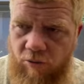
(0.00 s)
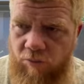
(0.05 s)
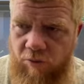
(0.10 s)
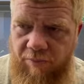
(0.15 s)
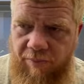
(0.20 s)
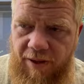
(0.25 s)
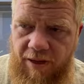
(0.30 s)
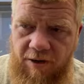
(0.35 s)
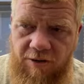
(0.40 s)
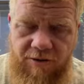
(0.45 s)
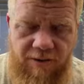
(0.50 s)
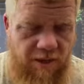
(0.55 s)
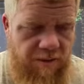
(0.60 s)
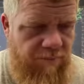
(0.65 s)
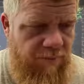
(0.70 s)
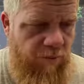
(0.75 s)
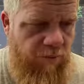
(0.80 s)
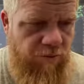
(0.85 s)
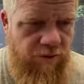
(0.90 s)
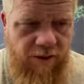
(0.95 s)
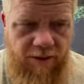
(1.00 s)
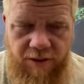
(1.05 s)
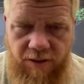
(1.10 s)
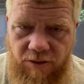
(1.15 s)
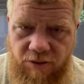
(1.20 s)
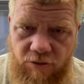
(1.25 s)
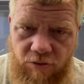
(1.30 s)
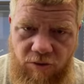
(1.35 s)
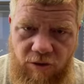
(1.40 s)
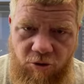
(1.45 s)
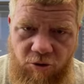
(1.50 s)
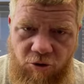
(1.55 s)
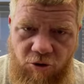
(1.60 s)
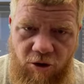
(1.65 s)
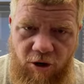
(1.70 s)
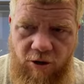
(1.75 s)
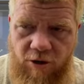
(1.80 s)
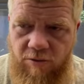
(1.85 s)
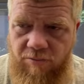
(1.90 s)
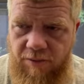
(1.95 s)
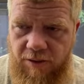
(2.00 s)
We'll pay our debt, but we're not going to do this charter